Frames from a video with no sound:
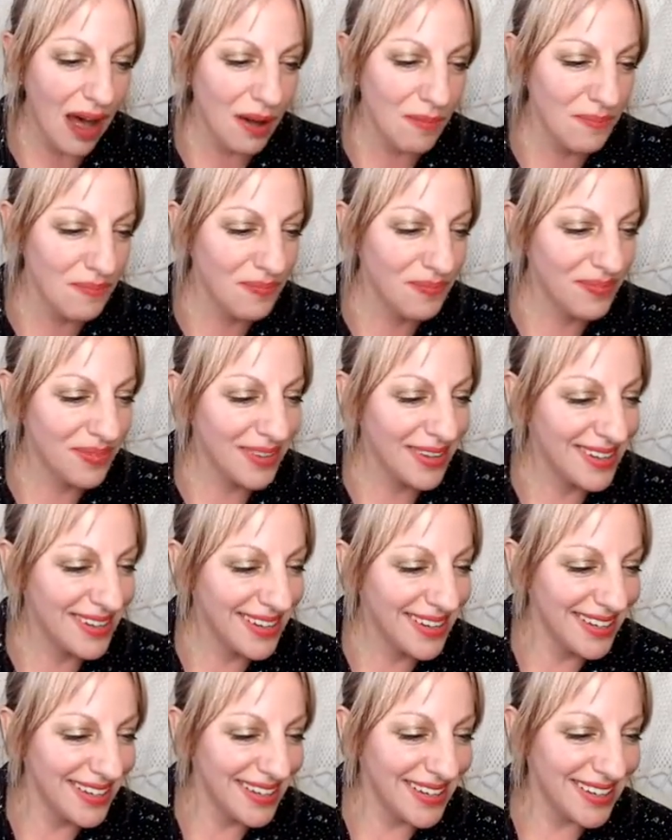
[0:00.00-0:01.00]

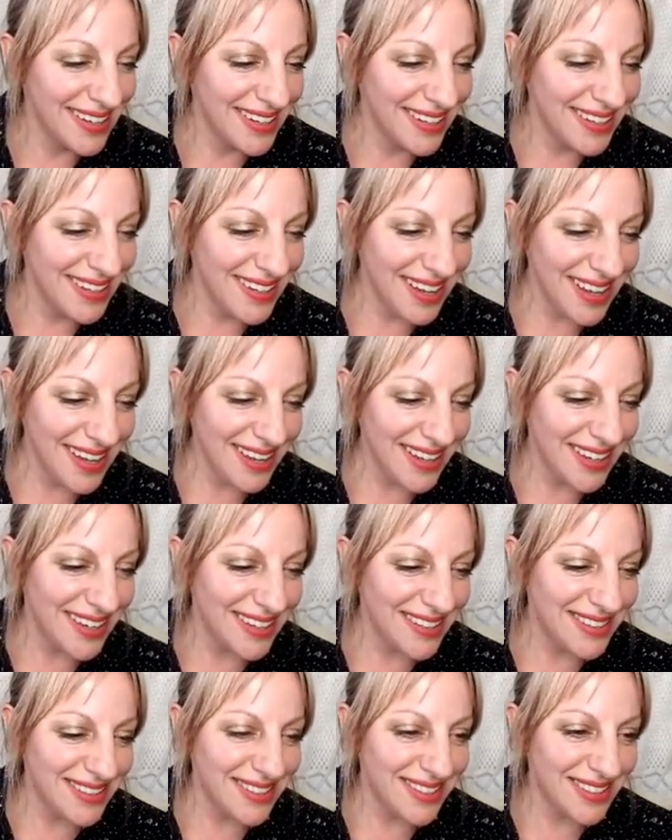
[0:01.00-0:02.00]

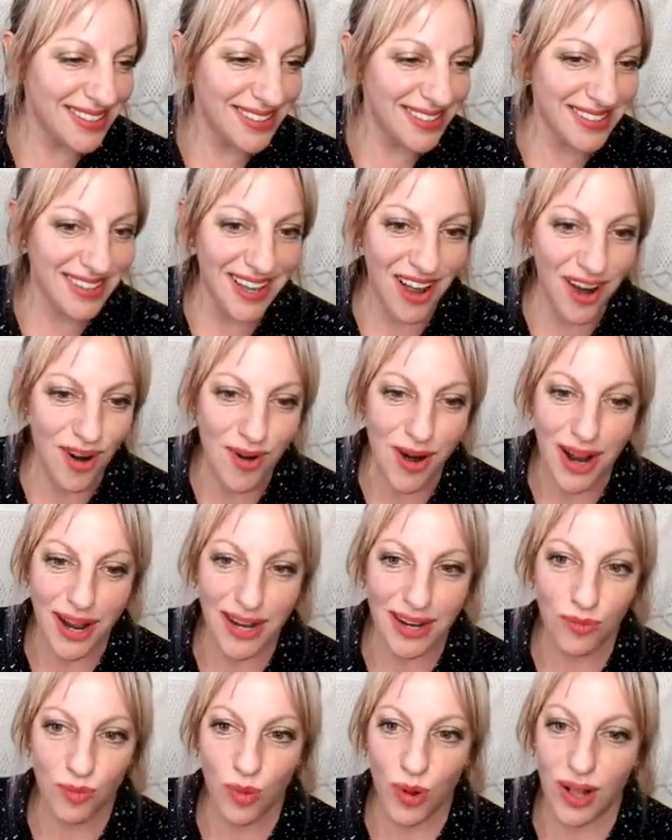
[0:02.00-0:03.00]
yeah, it's all
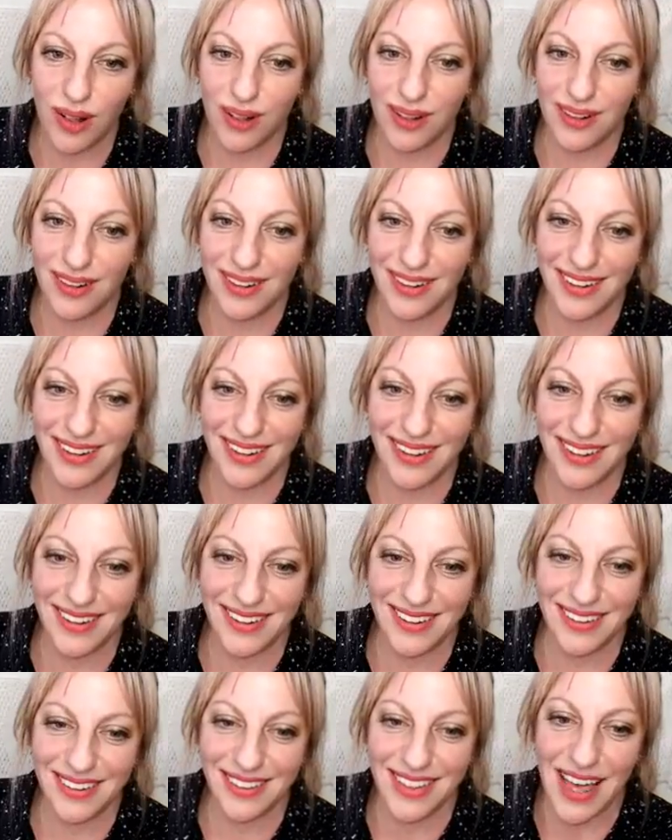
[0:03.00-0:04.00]
right. Well,
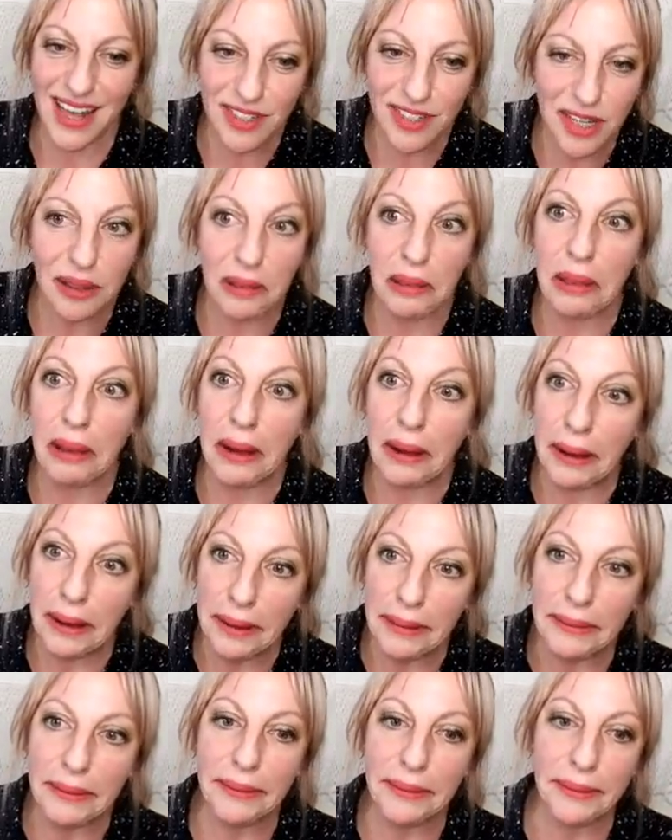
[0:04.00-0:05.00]
that's a
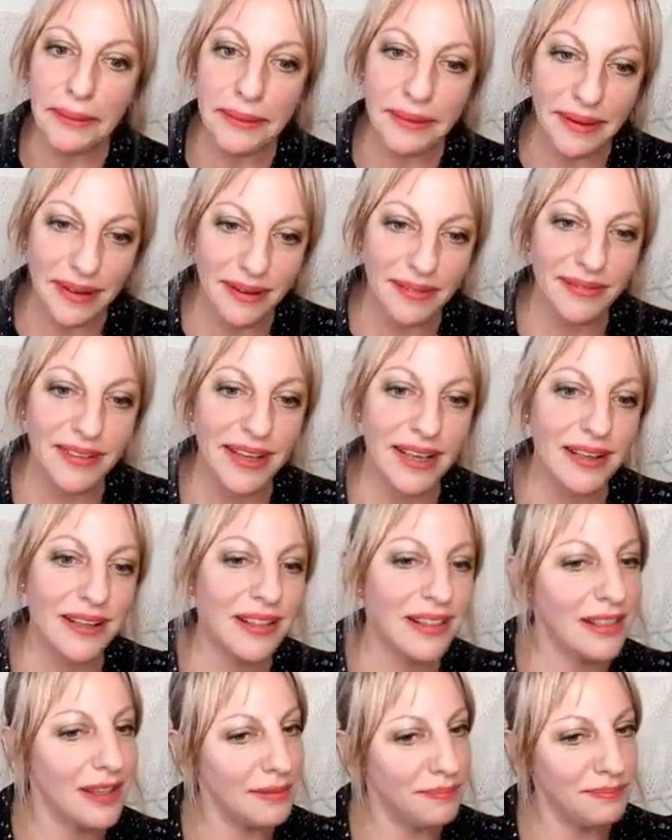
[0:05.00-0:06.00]
lot of
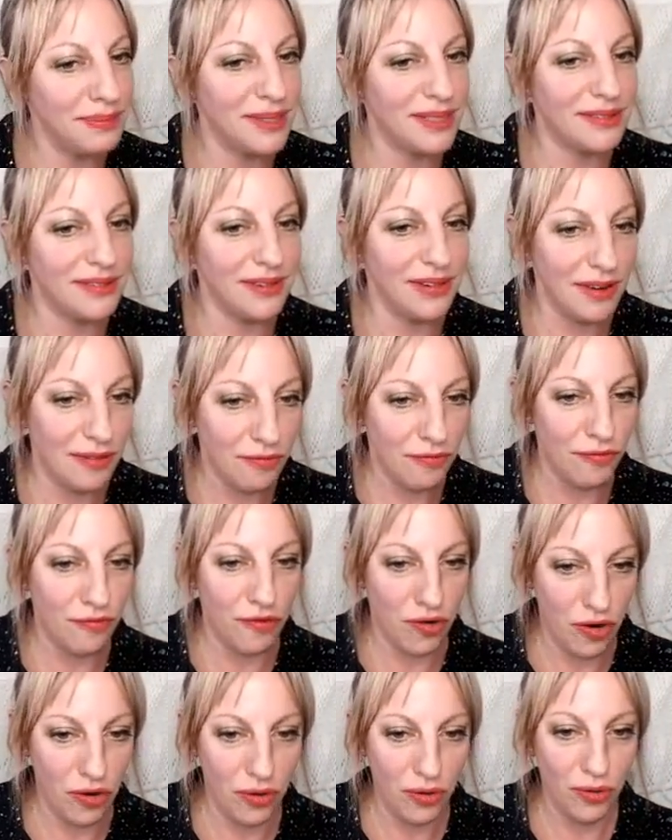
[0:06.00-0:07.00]
eclipse
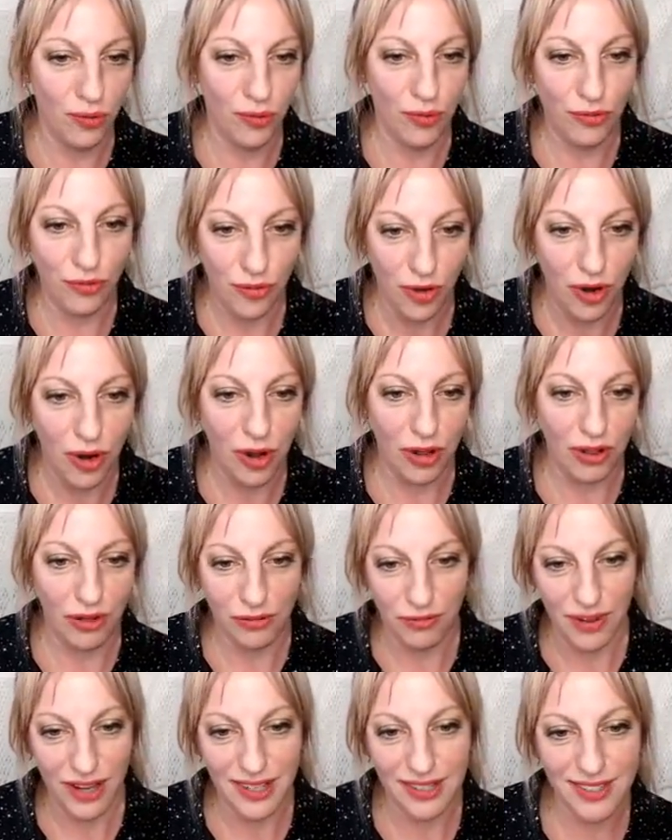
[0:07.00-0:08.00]
info for
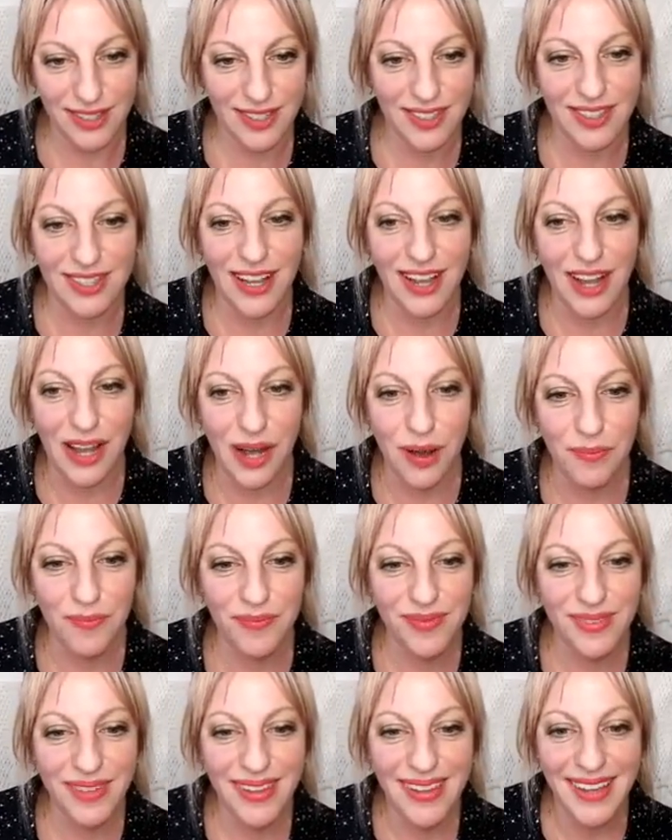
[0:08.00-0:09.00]
all of us.
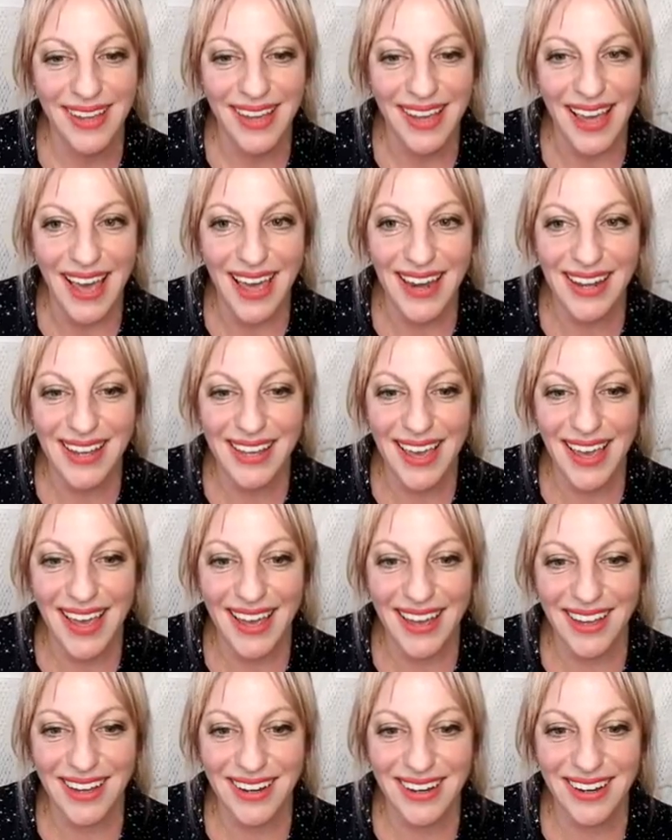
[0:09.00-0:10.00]
And
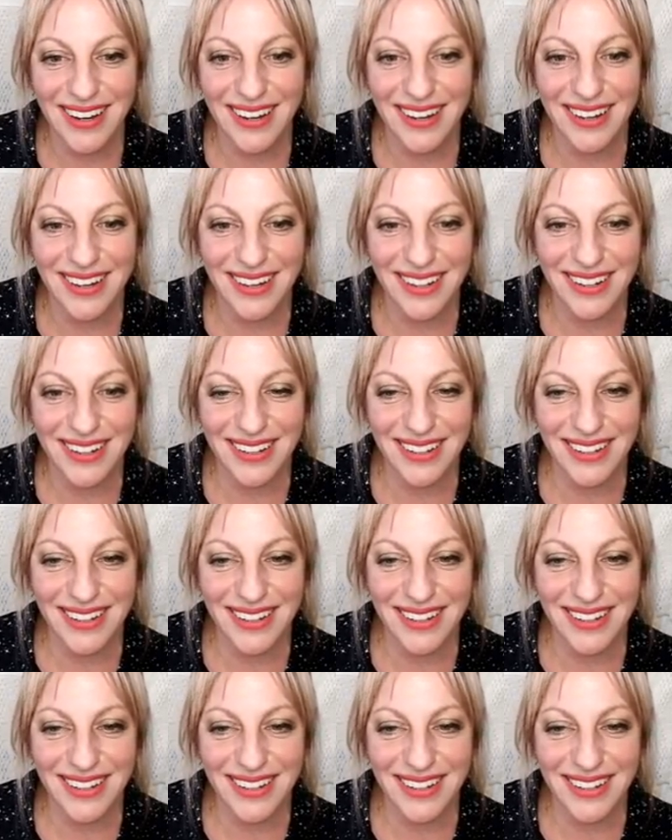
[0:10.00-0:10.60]
again,